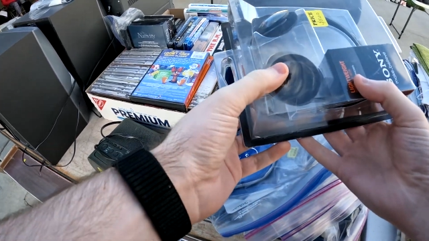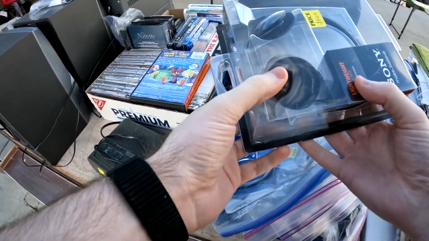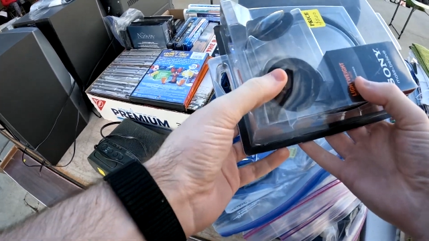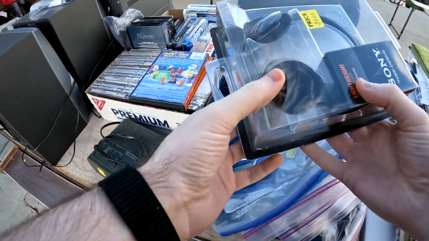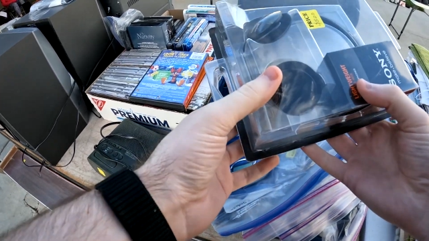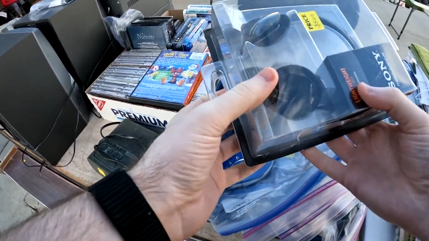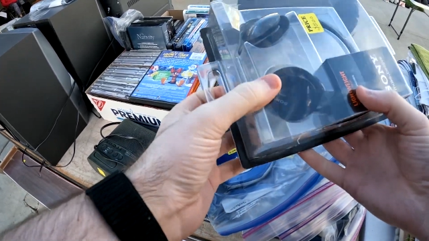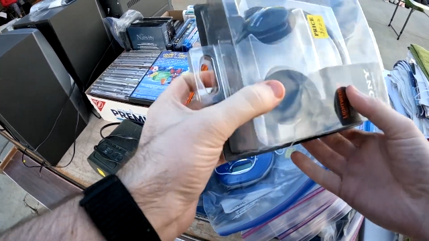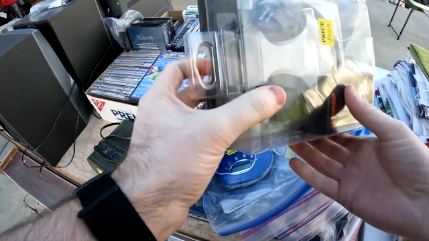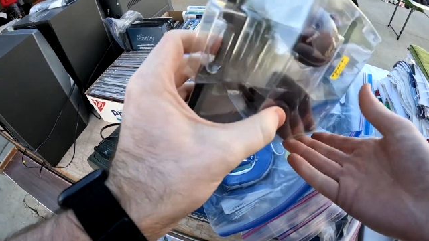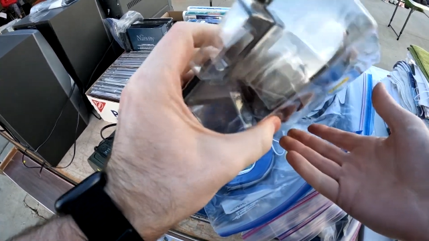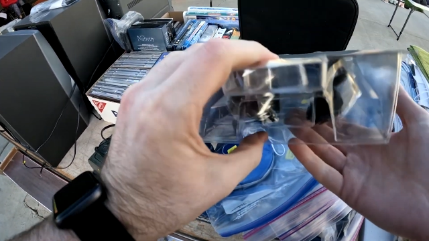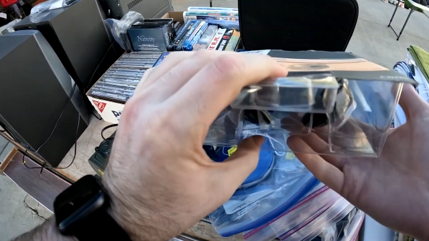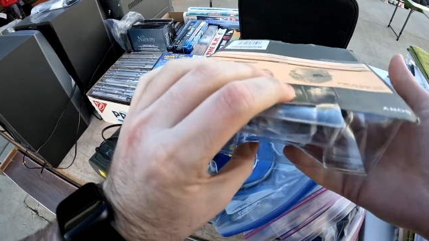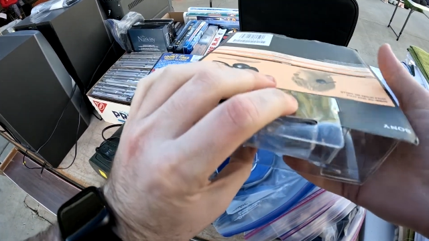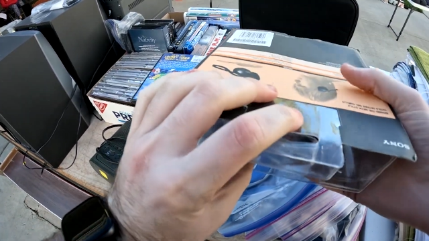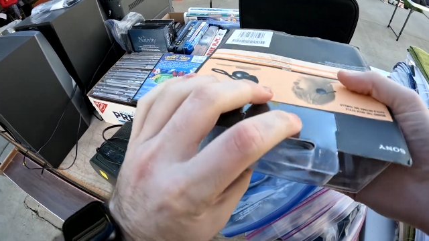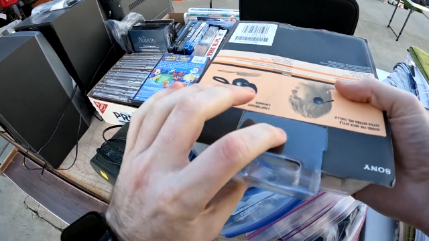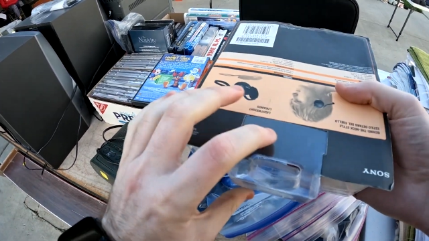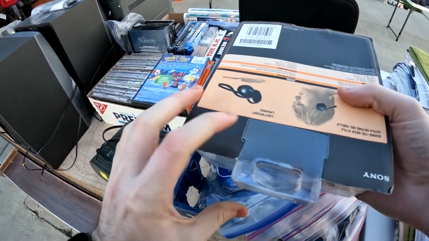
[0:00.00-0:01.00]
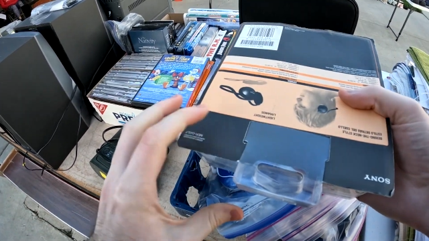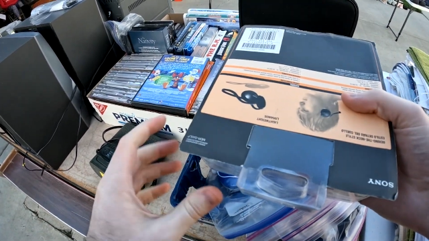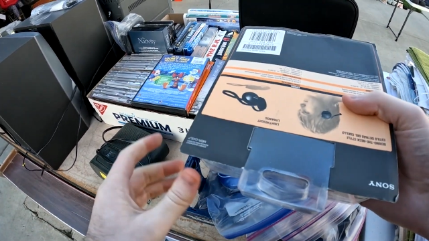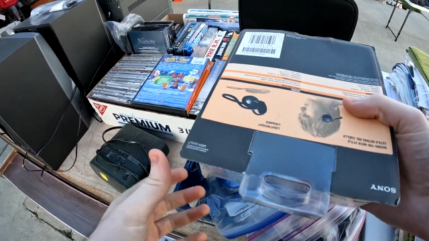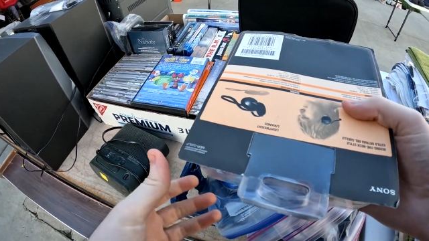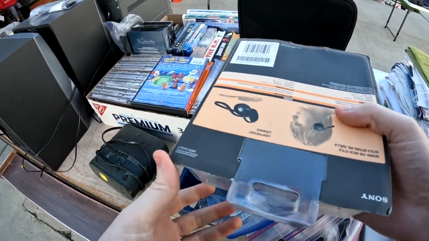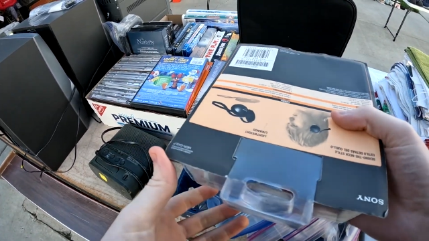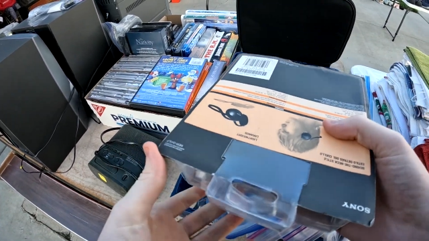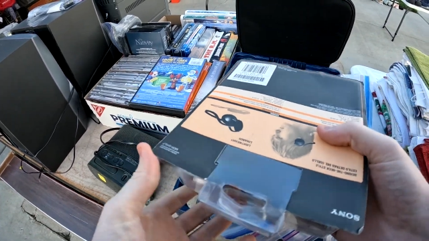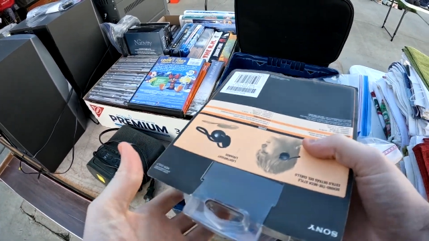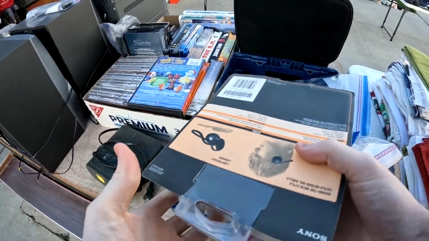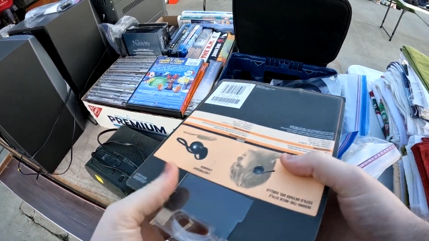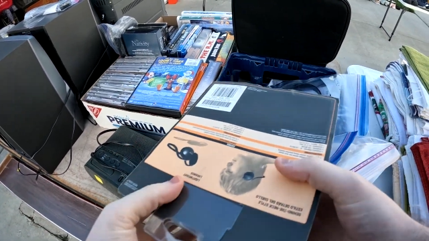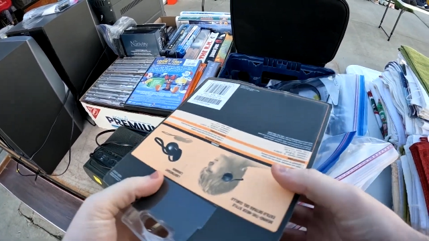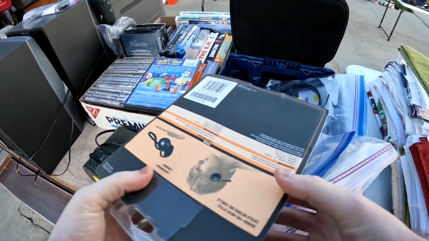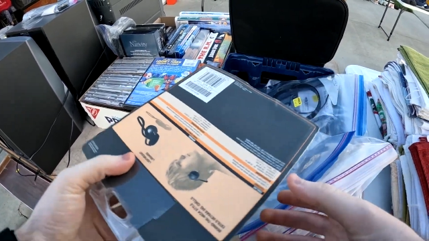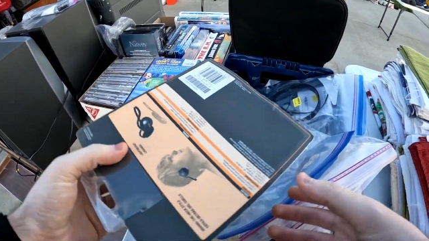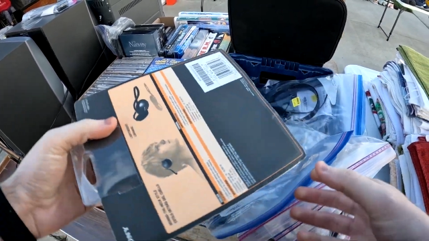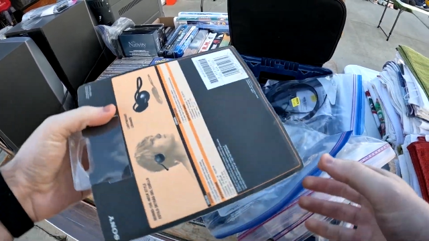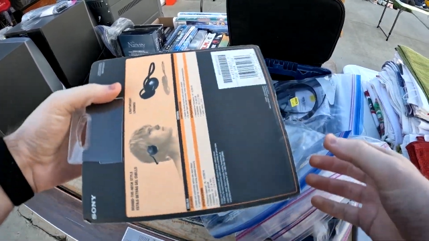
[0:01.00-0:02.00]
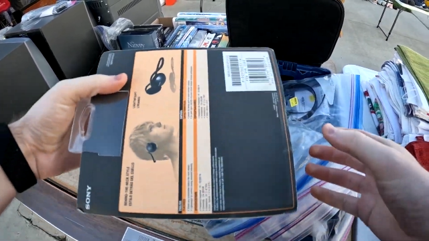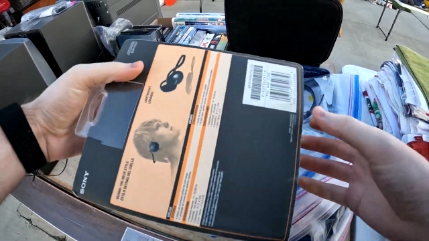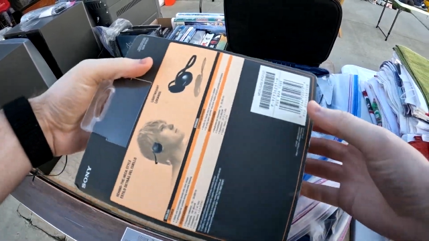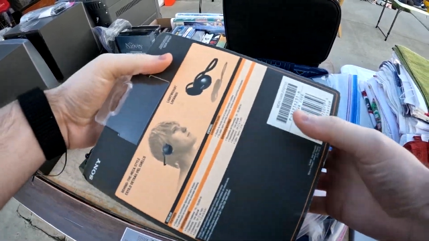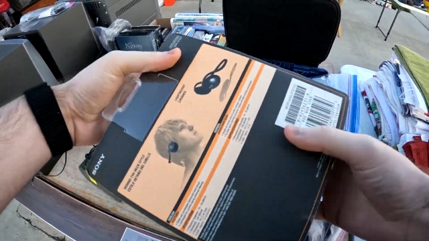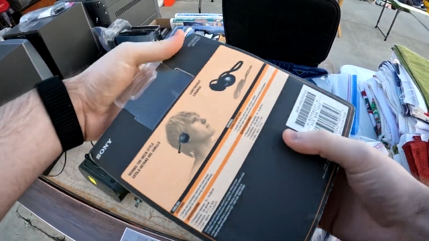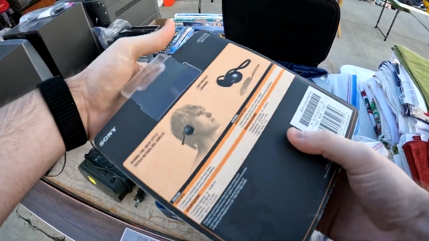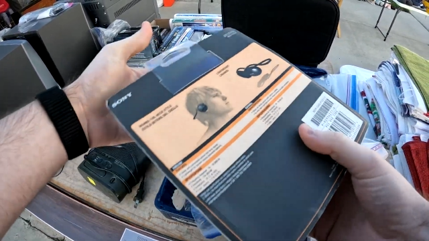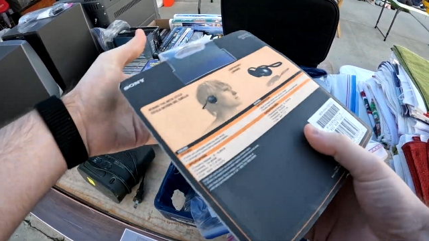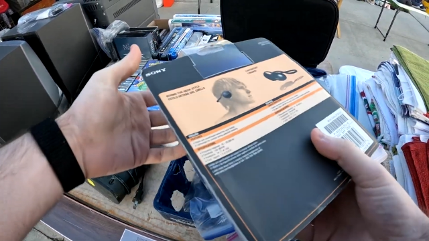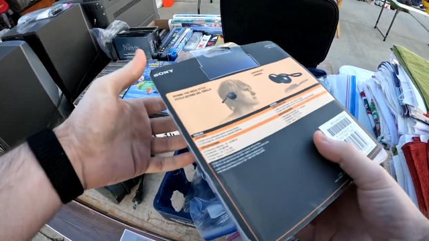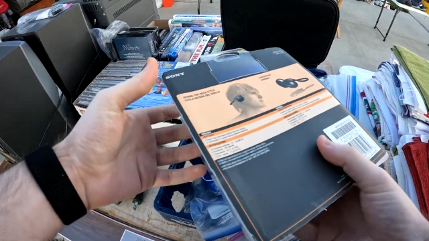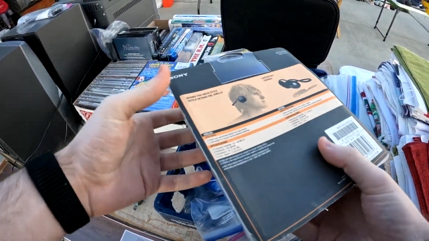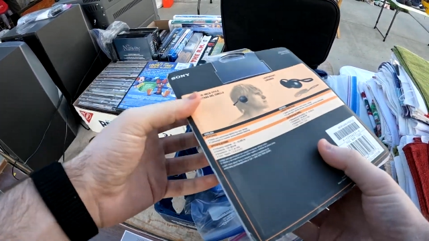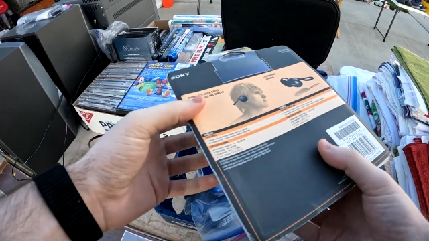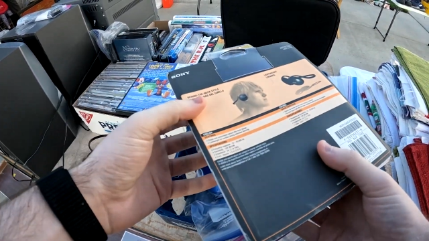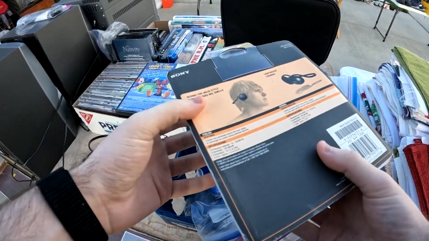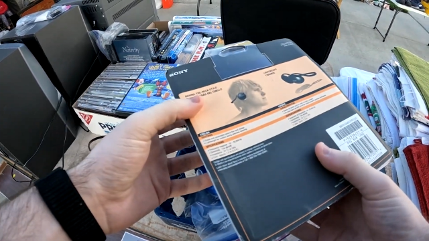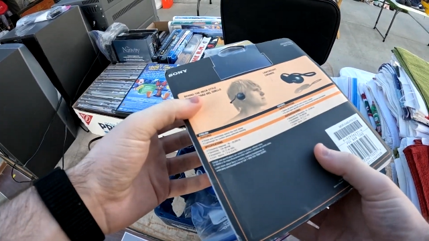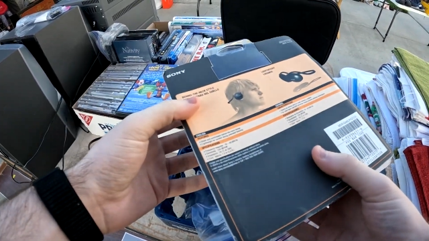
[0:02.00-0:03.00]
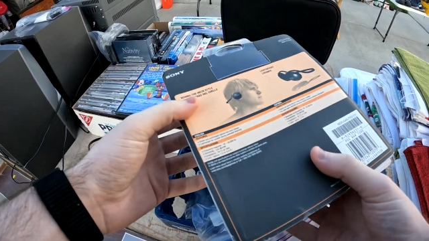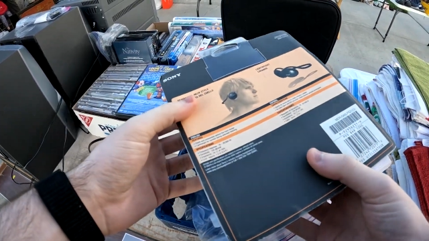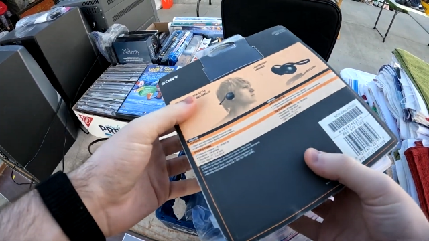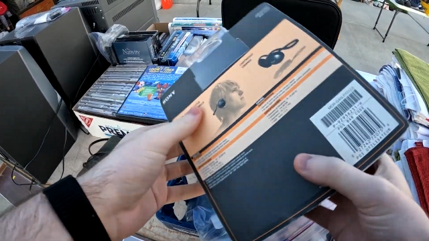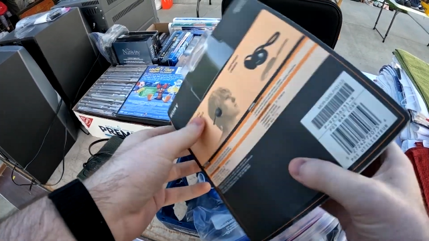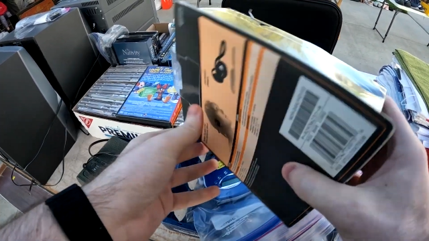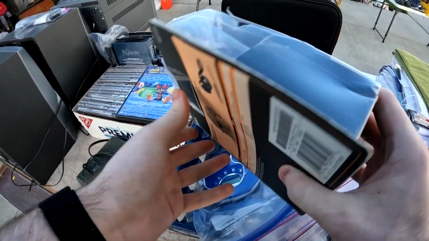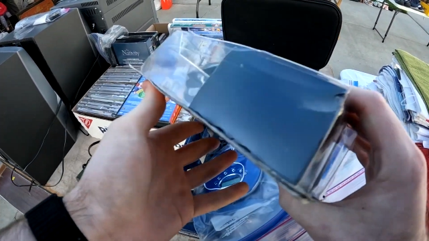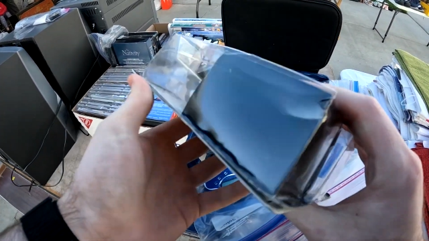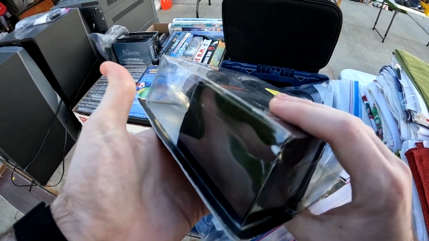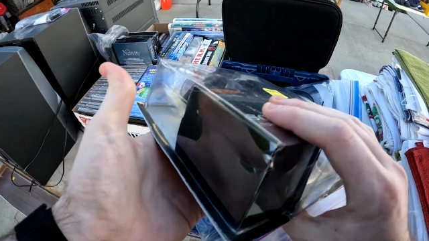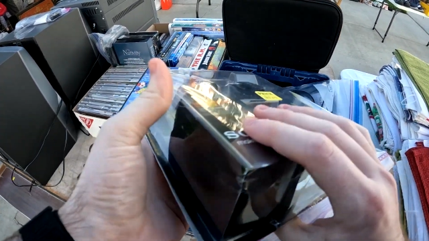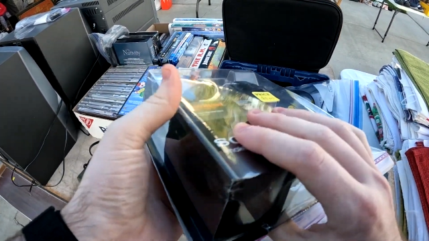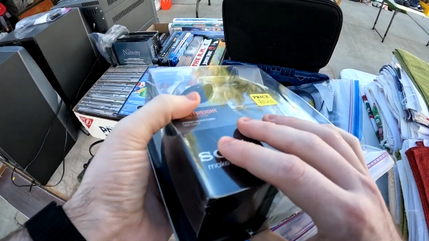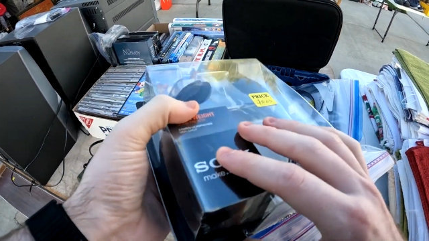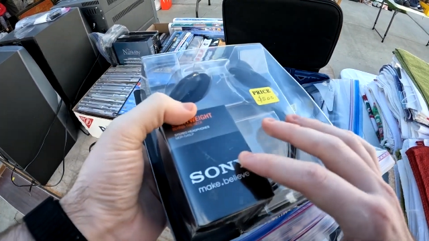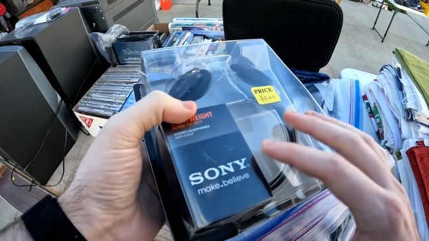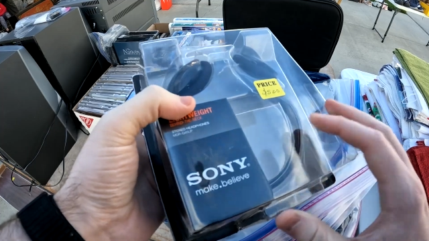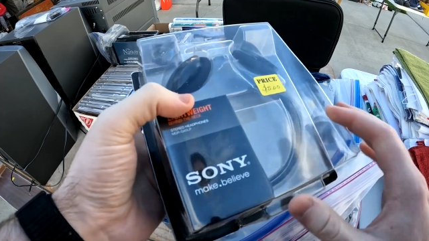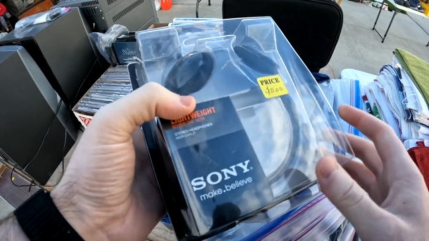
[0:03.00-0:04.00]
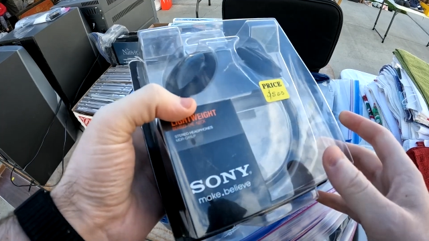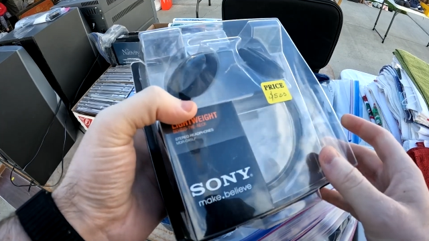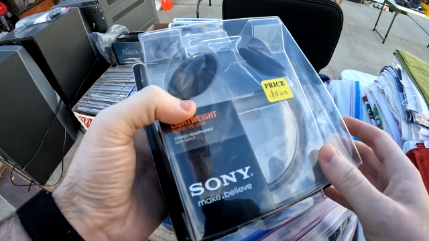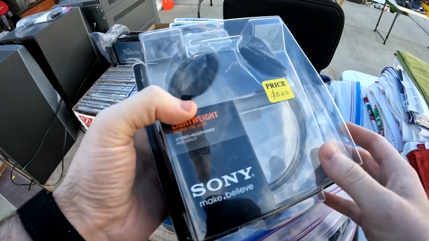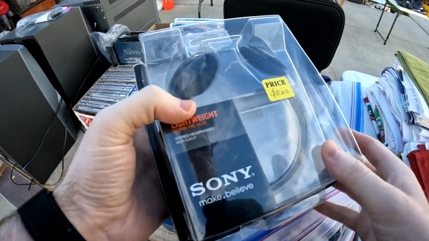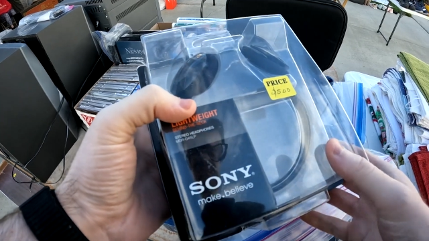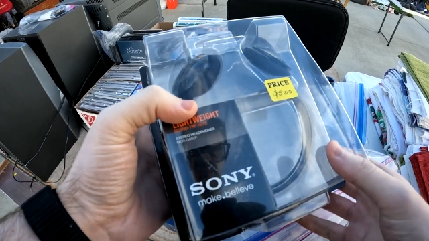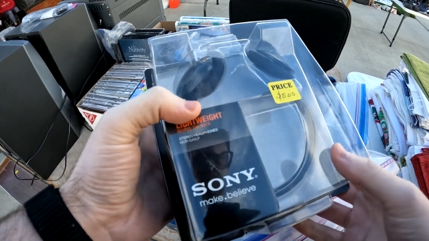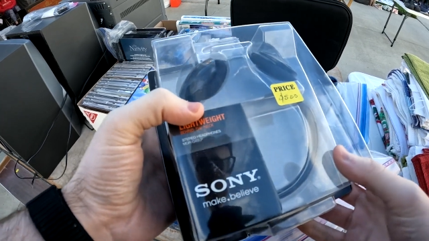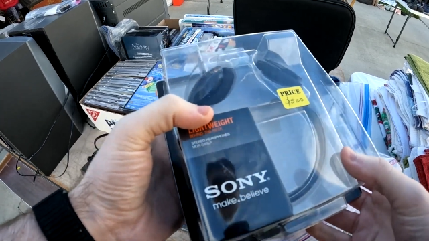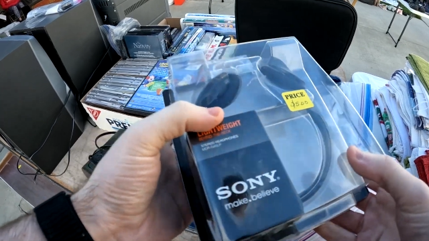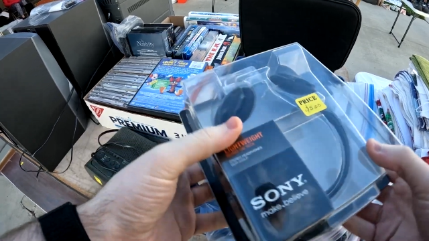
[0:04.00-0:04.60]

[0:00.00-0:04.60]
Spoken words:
(no speaker visible)